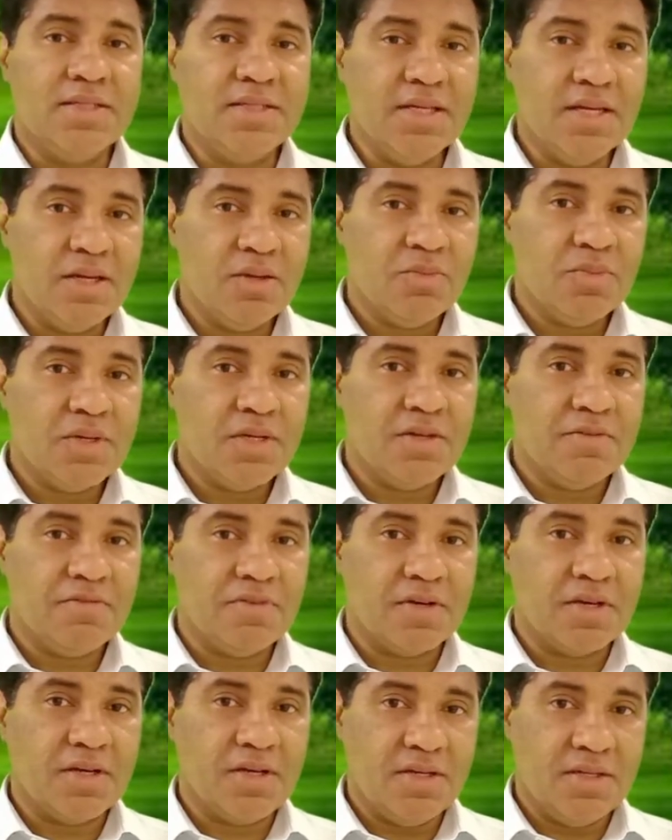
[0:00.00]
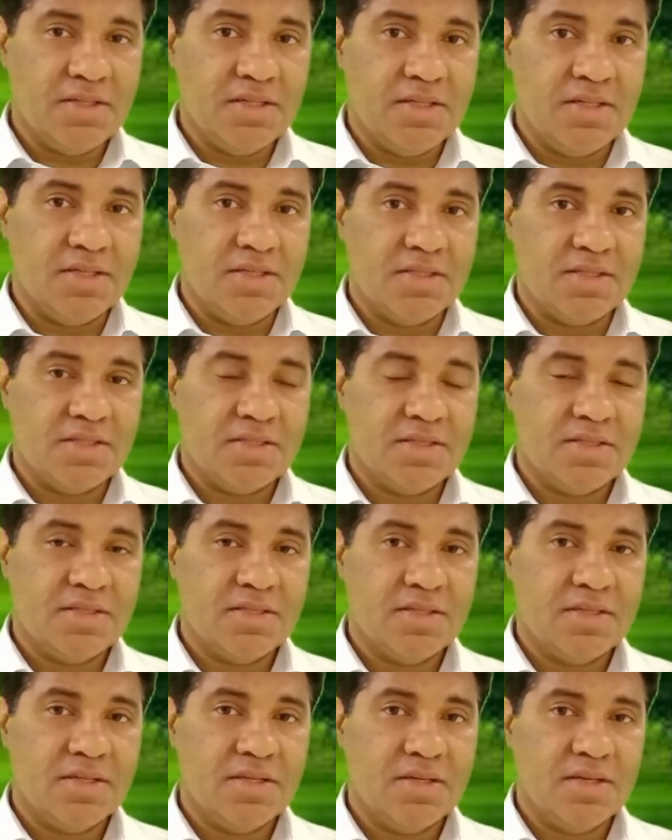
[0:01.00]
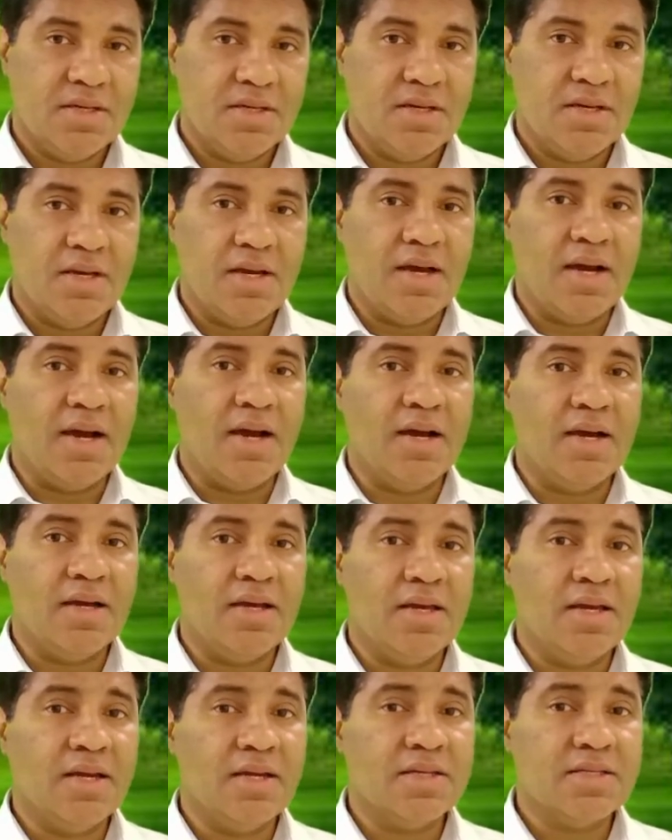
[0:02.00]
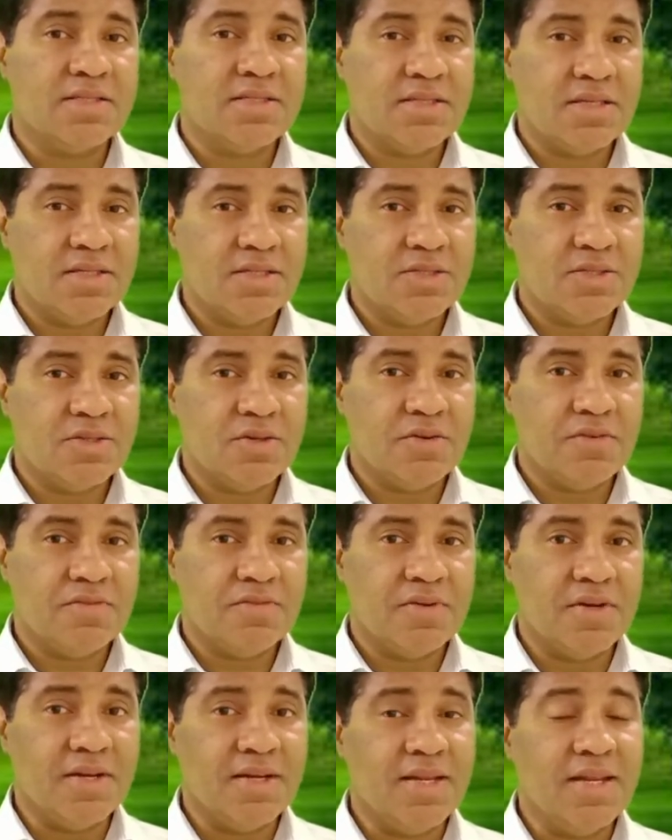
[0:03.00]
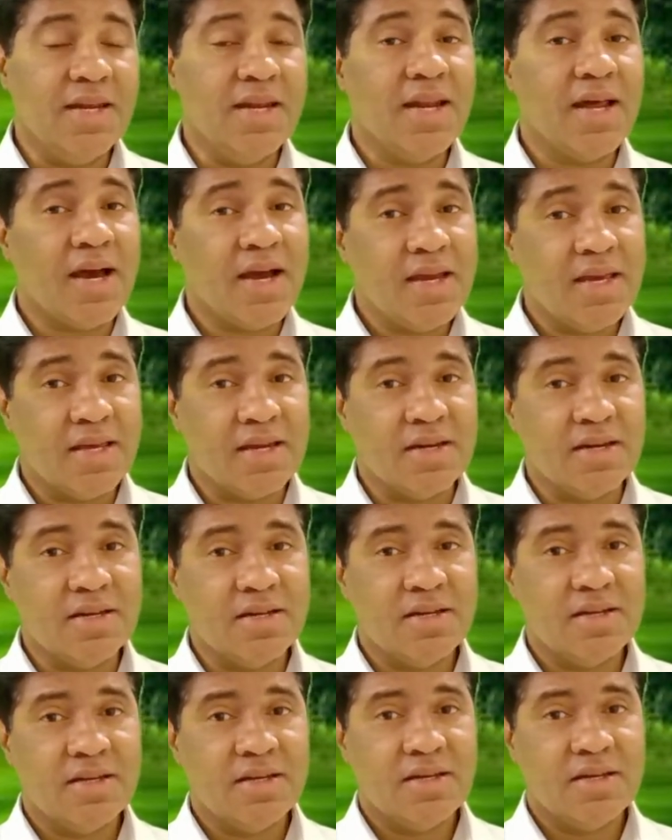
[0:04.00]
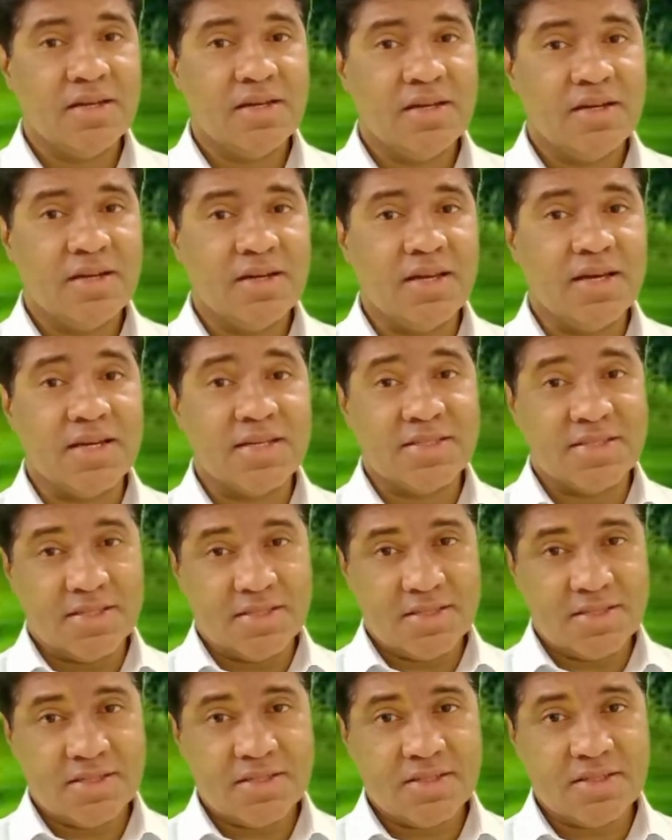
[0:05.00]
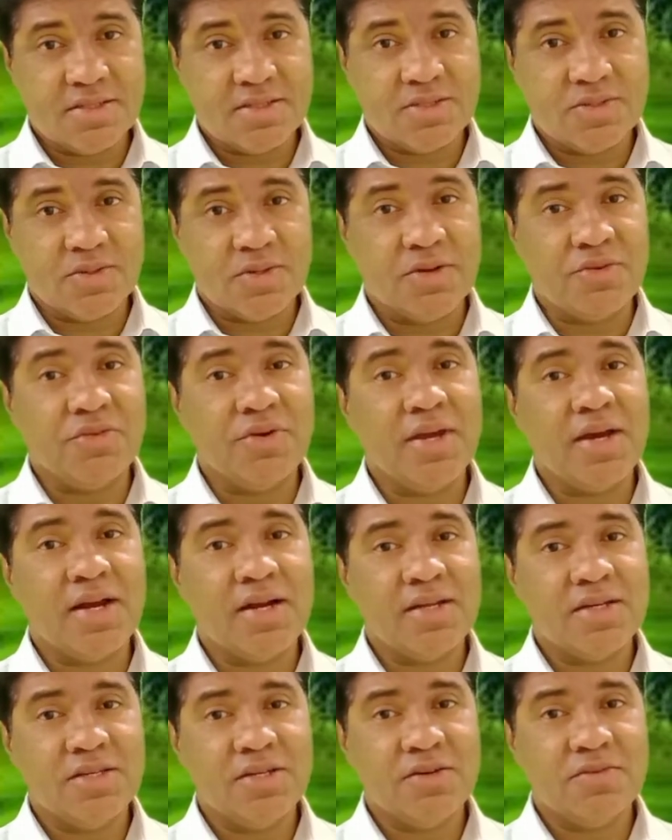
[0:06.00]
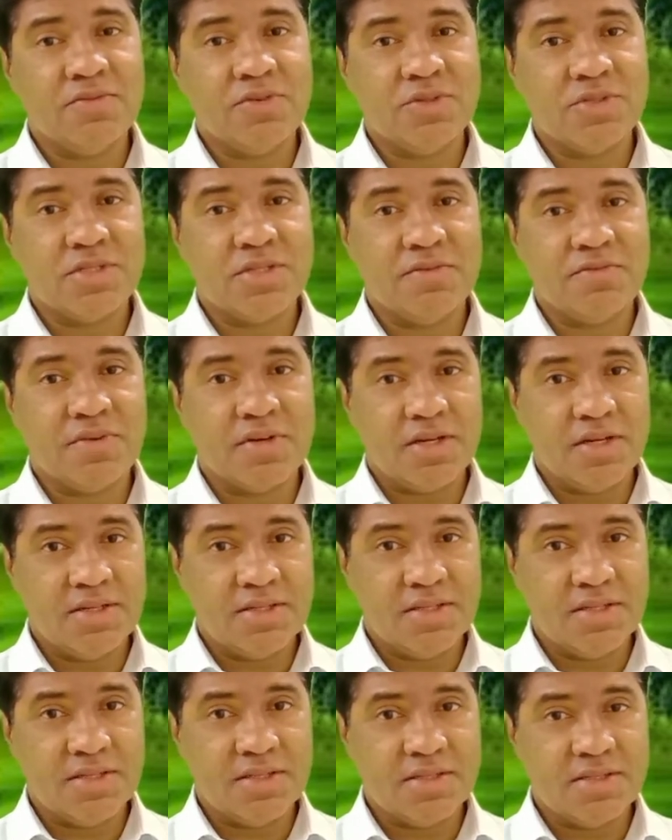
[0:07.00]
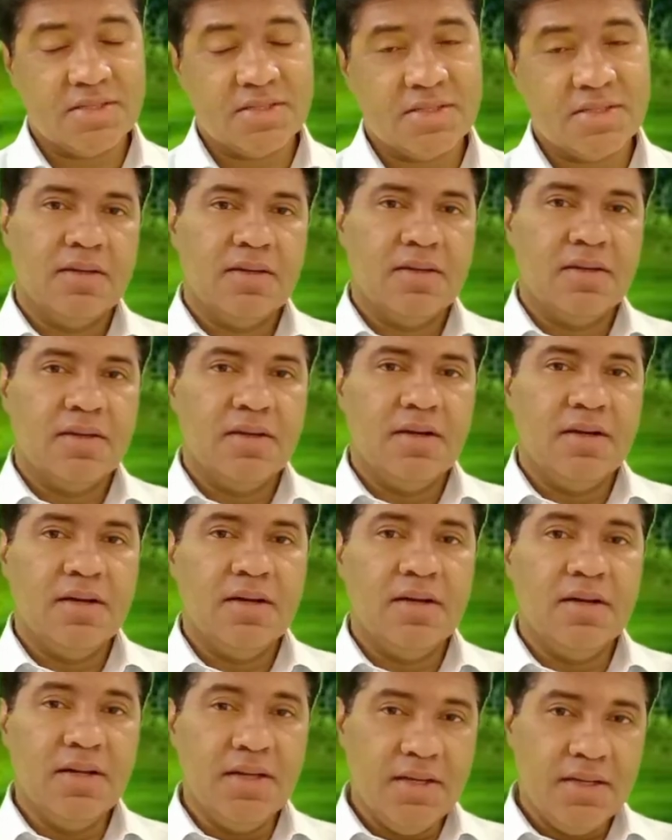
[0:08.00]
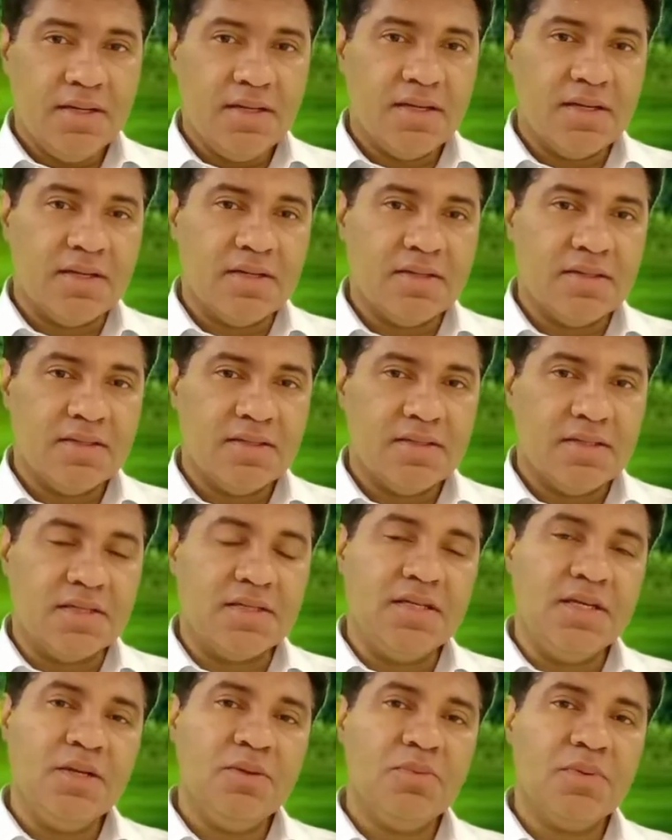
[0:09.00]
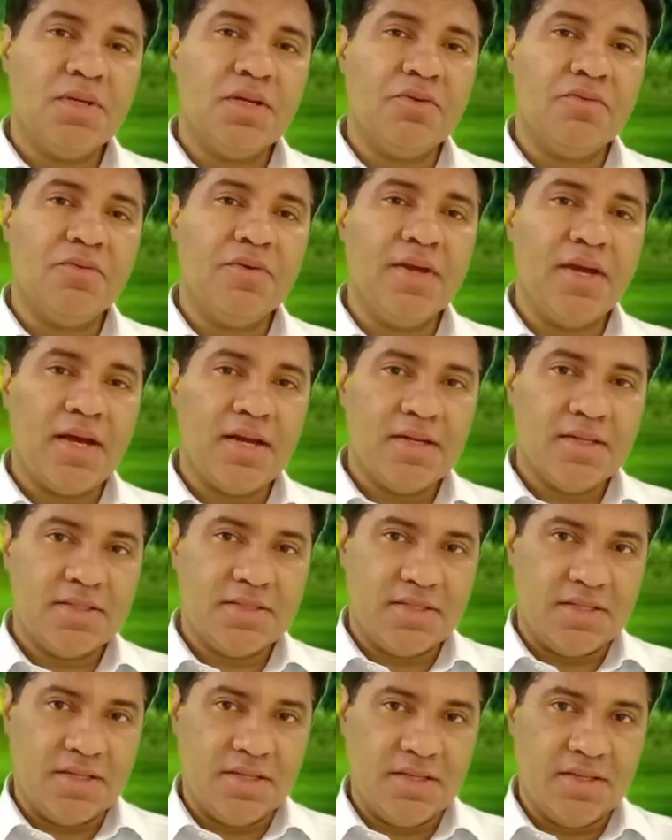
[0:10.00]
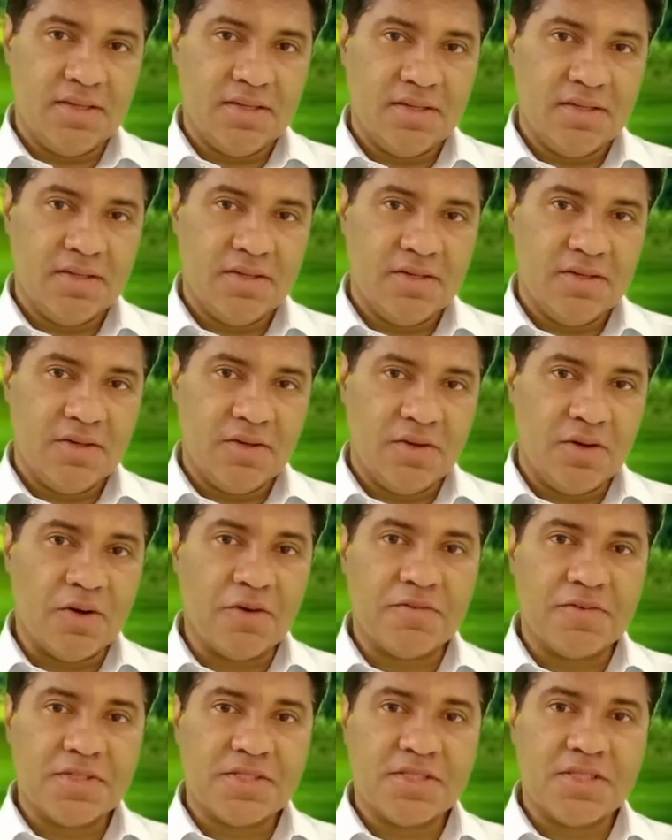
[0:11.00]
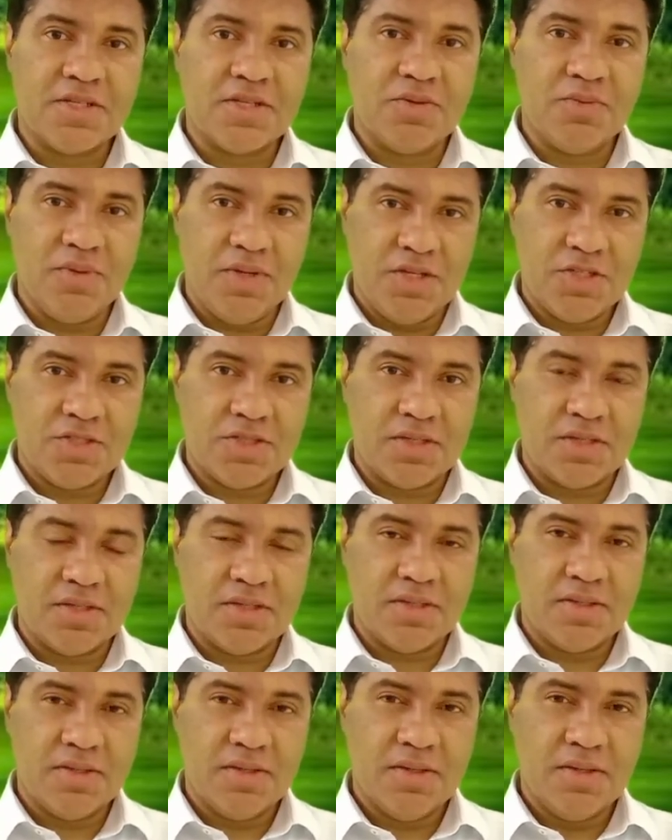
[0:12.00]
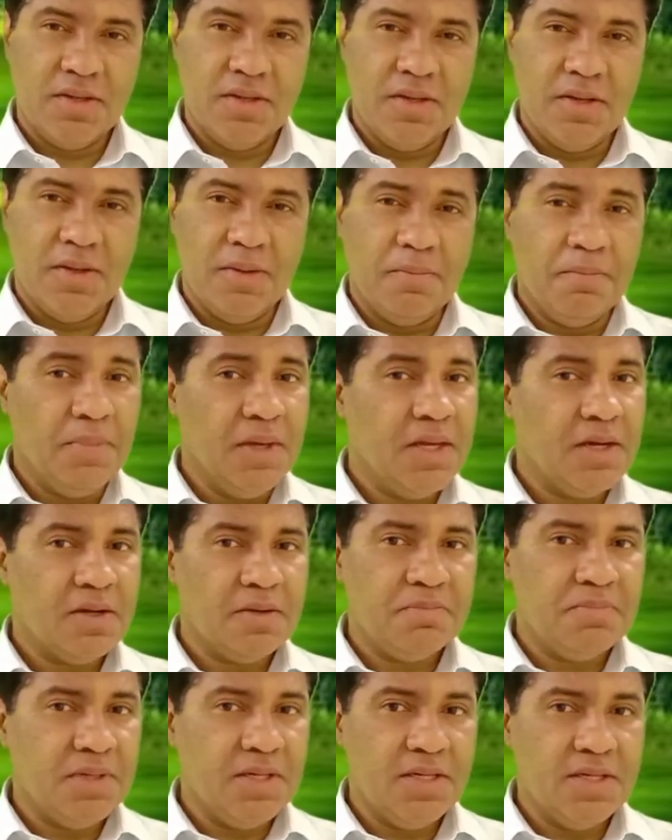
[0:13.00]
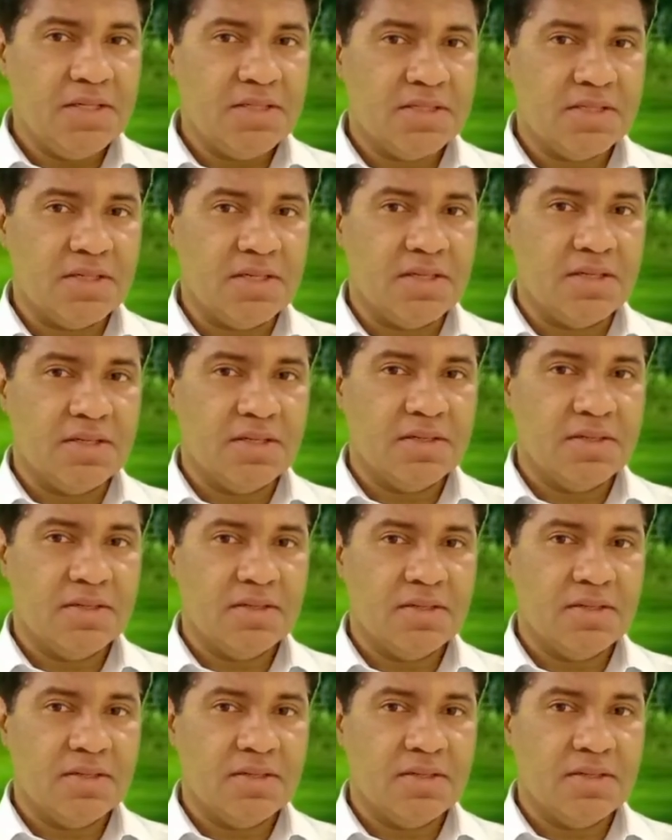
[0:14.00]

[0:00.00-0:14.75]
Dealing with difficulties in the sense of denying the existence or the reality of those difficulties, learning to deal with the reality of the situation may not be easy,